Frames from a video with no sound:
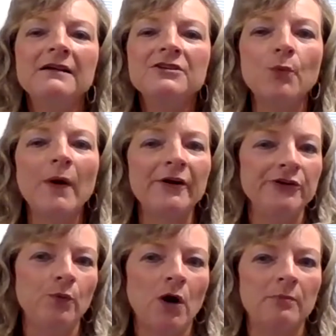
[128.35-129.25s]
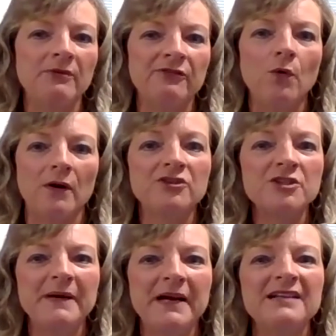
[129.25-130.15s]
to where you were before,
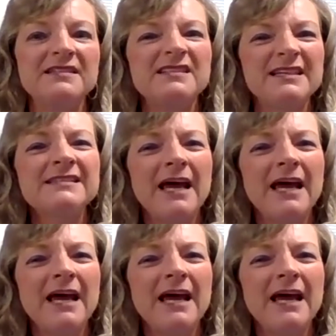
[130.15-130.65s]
just because it's